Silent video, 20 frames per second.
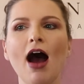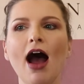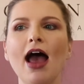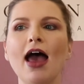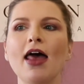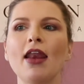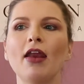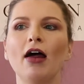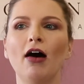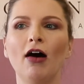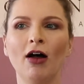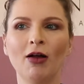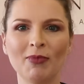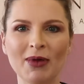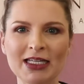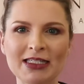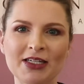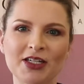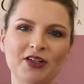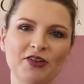And all
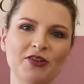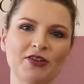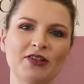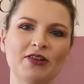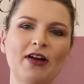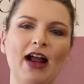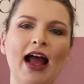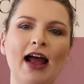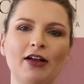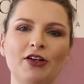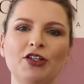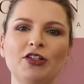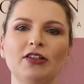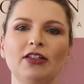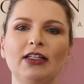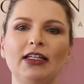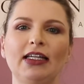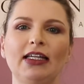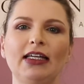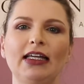my stickers are
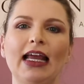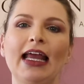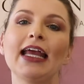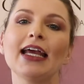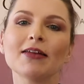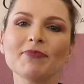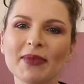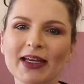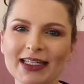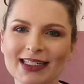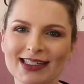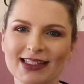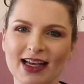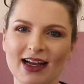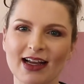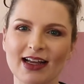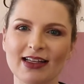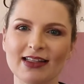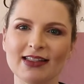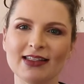actually handmade
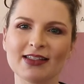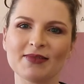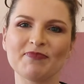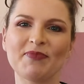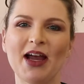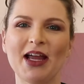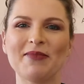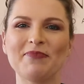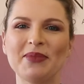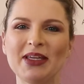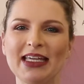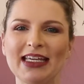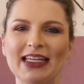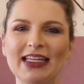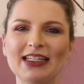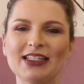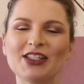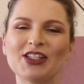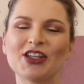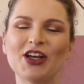designs by
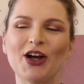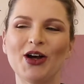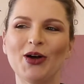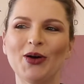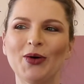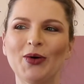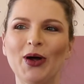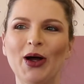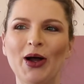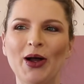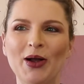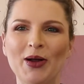me, so